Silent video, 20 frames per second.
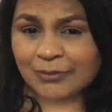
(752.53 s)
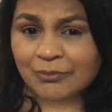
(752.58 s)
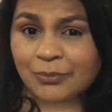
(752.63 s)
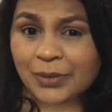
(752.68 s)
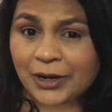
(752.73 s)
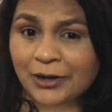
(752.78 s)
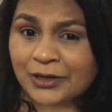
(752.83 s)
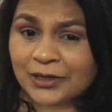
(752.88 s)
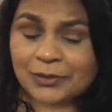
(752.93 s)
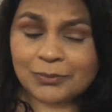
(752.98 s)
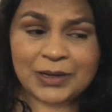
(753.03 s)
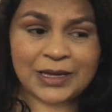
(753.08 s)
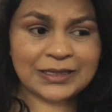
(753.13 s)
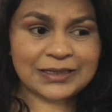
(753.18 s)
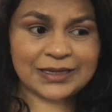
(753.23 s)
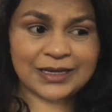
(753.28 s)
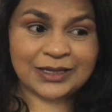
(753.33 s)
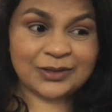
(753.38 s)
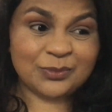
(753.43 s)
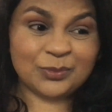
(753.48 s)
bearing in
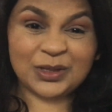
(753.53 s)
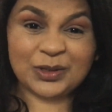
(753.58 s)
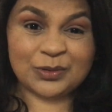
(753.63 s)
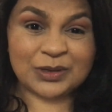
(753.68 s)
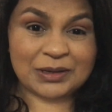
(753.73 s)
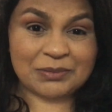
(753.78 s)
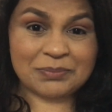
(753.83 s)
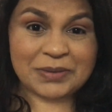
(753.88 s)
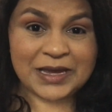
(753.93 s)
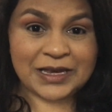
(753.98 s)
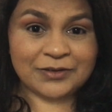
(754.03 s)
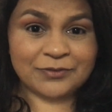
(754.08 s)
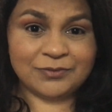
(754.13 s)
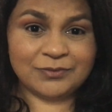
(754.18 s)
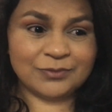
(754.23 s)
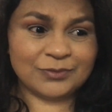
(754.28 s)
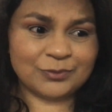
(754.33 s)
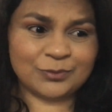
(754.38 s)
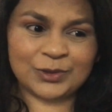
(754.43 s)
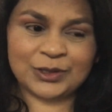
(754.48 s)
mind, we don't get paid
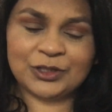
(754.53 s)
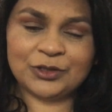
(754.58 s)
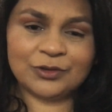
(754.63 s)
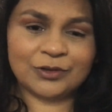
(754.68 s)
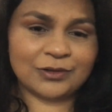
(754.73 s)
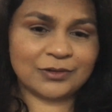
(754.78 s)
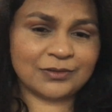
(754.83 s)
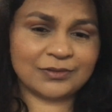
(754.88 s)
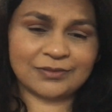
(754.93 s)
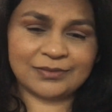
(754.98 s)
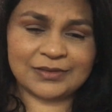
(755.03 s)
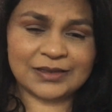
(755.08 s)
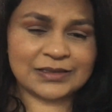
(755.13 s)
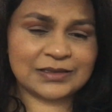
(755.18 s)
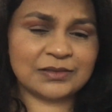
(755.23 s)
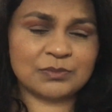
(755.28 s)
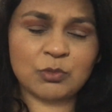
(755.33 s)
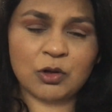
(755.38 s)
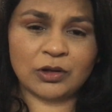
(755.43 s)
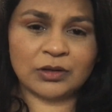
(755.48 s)
when you're the
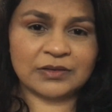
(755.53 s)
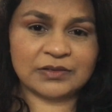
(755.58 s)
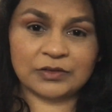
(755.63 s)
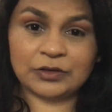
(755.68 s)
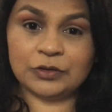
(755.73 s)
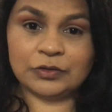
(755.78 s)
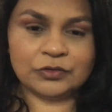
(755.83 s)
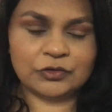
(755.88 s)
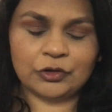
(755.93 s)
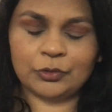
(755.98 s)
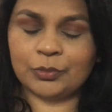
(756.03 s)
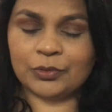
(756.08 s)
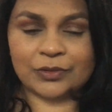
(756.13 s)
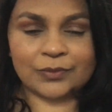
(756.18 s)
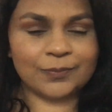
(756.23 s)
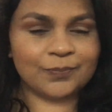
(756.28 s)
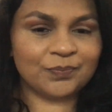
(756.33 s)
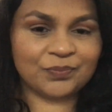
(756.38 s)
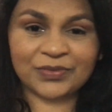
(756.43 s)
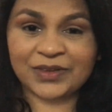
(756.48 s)
smallest
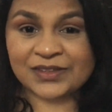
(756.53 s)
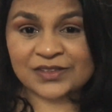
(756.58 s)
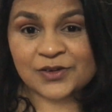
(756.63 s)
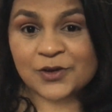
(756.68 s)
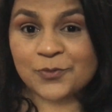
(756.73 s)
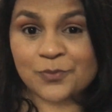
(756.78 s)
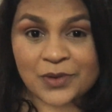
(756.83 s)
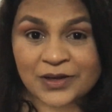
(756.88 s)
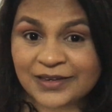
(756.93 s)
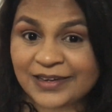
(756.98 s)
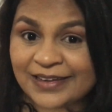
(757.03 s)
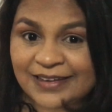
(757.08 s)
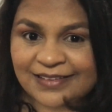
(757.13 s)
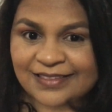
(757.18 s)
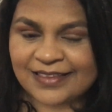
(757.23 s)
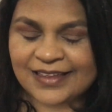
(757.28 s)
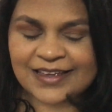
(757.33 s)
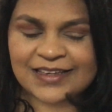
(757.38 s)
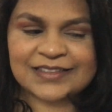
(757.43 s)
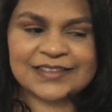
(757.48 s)
YouTuber. There's no money
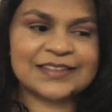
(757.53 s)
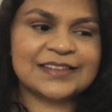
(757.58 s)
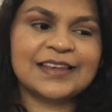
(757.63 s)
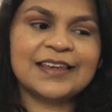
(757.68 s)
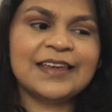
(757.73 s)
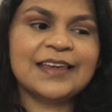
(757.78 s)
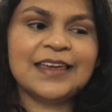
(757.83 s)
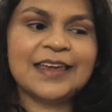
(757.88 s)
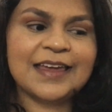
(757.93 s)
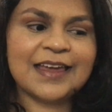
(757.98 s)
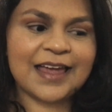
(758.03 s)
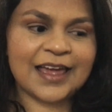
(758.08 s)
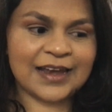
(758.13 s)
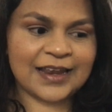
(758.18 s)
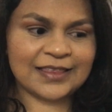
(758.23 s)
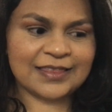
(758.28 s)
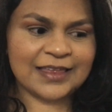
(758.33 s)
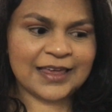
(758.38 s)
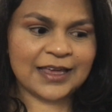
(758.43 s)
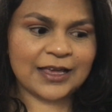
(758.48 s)
in this. And
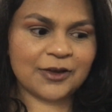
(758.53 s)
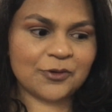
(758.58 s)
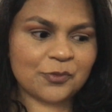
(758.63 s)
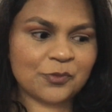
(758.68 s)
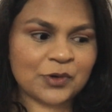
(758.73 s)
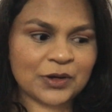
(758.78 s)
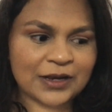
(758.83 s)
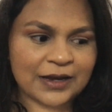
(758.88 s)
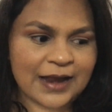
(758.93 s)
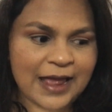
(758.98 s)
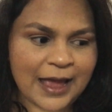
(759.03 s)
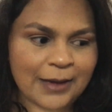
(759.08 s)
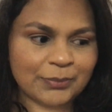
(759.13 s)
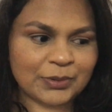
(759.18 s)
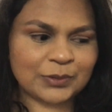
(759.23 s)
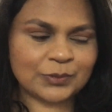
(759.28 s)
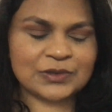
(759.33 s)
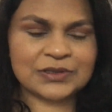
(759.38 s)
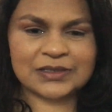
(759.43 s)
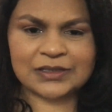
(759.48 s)
I think what had
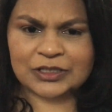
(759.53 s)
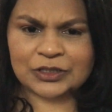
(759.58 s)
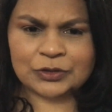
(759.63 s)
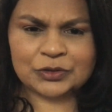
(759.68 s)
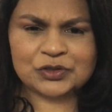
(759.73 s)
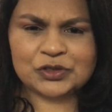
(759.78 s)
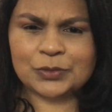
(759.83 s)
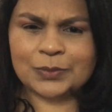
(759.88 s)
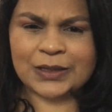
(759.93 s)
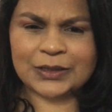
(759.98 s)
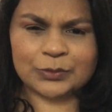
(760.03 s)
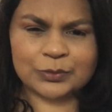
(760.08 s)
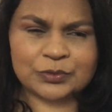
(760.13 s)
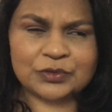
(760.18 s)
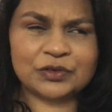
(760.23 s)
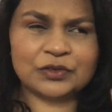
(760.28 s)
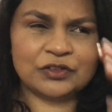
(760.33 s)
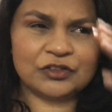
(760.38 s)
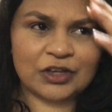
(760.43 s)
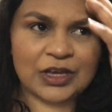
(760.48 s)
happened was YouTube had
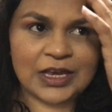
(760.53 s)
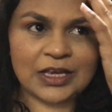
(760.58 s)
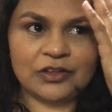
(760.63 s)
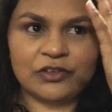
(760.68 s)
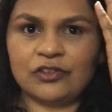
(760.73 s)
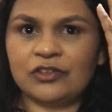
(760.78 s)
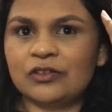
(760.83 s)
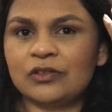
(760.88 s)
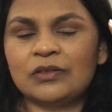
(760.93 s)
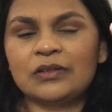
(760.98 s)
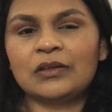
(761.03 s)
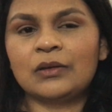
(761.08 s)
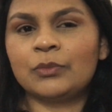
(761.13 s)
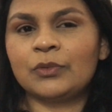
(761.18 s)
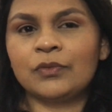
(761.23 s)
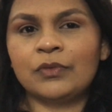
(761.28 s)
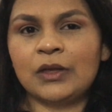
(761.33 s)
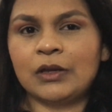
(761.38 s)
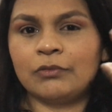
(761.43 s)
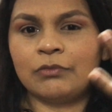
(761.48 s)
also changed some
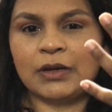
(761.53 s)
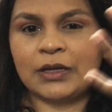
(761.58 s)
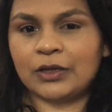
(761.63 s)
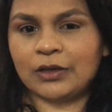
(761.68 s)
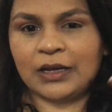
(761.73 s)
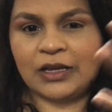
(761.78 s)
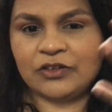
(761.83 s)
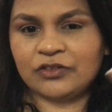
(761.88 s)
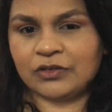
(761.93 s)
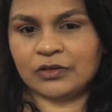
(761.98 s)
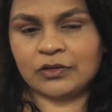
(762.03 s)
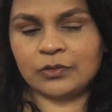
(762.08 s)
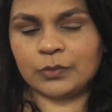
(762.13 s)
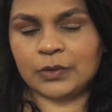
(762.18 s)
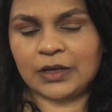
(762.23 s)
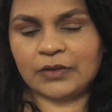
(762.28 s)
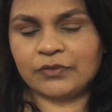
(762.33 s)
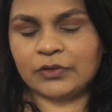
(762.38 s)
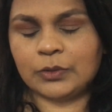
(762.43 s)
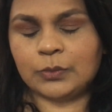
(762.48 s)
of their regulations or
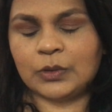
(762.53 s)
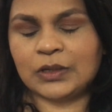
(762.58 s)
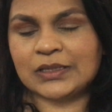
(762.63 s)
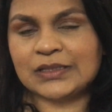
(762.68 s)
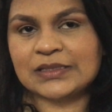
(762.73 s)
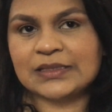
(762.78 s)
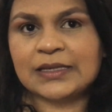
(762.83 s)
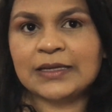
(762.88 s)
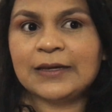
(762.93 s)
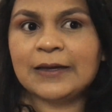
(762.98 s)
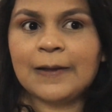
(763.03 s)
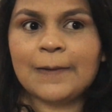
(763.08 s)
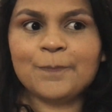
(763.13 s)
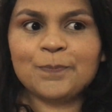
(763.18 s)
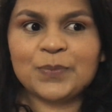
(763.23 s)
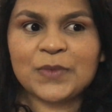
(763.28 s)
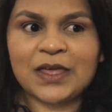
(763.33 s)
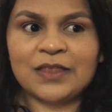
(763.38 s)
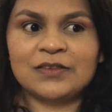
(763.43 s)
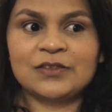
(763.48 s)
whatever it was.
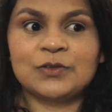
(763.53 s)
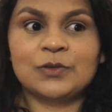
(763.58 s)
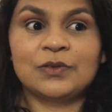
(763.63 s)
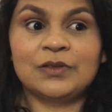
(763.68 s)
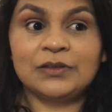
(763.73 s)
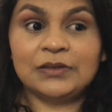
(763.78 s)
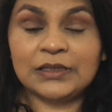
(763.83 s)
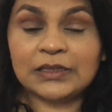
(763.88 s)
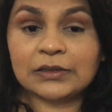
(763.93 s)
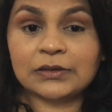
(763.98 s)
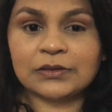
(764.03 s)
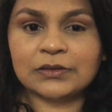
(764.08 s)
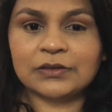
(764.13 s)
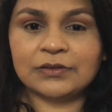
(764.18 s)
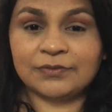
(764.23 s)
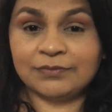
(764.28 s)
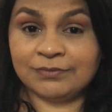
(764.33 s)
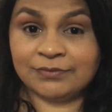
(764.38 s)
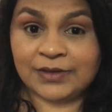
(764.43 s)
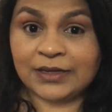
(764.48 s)
And so the
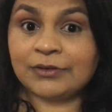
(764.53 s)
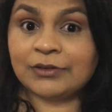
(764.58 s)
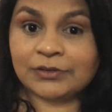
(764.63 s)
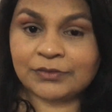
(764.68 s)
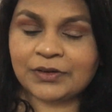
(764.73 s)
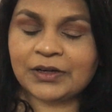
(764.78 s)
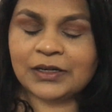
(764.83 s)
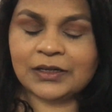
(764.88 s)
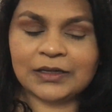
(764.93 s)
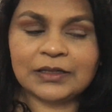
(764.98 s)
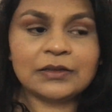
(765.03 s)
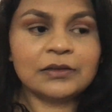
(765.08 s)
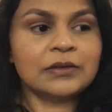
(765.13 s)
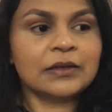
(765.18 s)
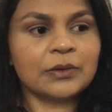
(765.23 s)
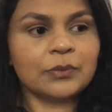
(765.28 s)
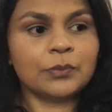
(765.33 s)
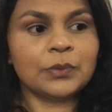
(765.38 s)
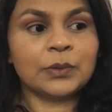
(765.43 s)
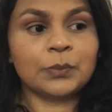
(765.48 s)
very, very little
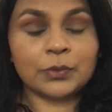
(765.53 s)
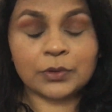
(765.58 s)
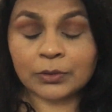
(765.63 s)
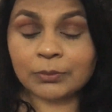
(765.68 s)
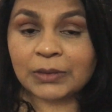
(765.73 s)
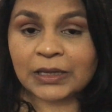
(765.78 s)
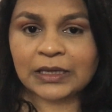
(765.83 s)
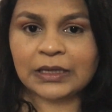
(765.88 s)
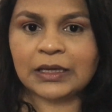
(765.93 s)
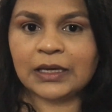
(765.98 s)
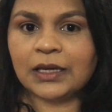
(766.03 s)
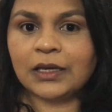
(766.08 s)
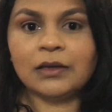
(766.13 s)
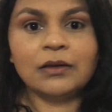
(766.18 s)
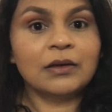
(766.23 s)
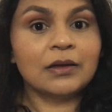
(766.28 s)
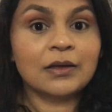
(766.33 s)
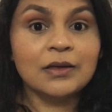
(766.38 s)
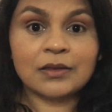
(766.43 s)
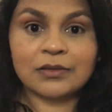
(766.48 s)
that we were making,
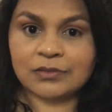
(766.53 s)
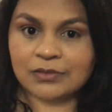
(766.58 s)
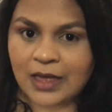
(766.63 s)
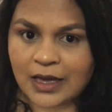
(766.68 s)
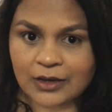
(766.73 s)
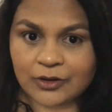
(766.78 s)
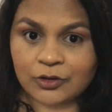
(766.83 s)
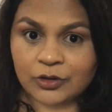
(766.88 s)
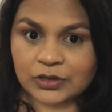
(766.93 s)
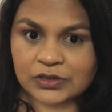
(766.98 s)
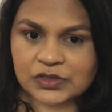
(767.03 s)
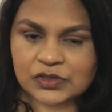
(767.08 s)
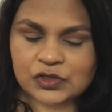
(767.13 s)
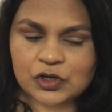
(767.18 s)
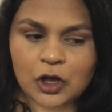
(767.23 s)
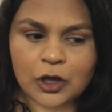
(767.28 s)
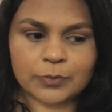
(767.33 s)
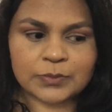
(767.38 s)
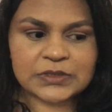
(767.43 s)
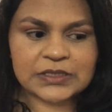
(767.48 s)
that got
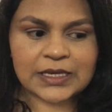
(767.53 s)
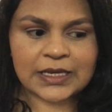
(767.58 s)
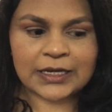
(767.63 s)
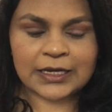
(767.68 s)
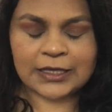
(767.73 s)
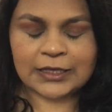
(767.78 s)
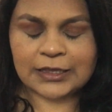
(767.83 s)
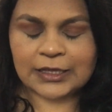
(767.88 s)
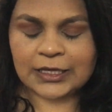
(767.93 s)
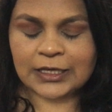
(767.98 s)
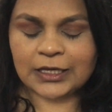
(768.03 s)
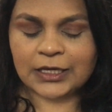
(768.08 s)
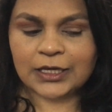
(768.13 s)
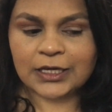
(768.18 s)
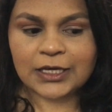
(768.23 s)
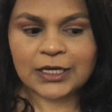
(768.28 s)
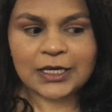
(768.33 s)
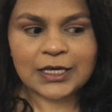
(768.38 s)
stopped. And I think,